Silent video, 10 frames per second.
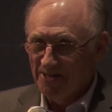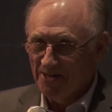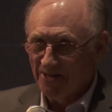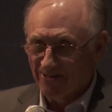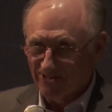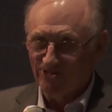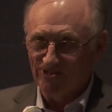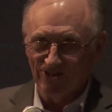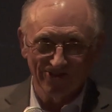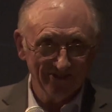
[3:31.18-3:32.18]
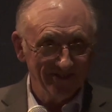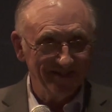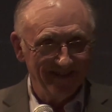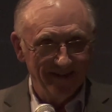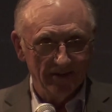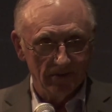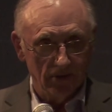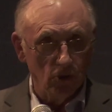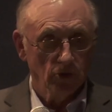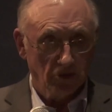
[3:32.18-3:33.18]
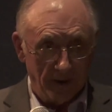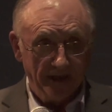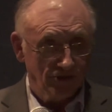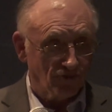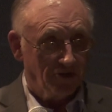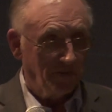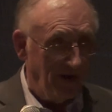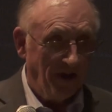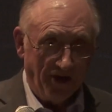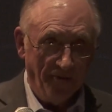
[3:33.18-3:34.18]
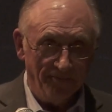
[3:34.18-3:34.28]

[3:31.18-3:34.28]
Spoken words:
Christian churches. They're with the mainstream media.